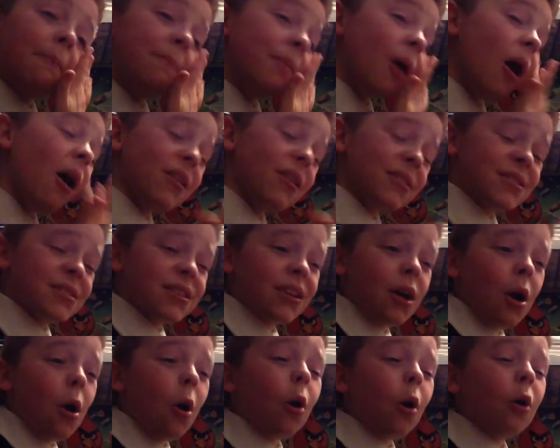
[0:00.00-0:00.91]

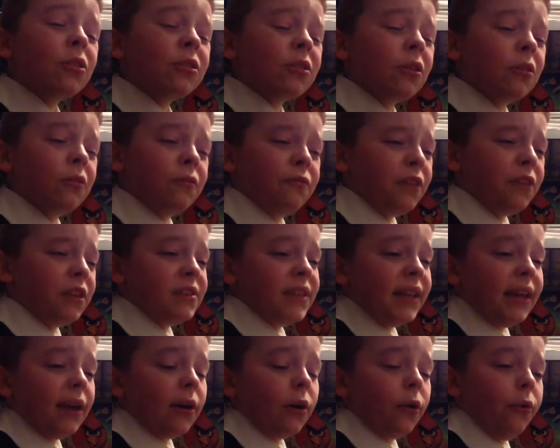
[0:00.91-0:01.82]
But on the
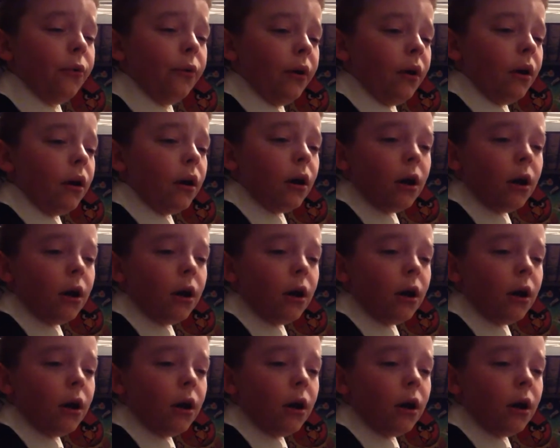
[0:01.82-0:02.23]
video,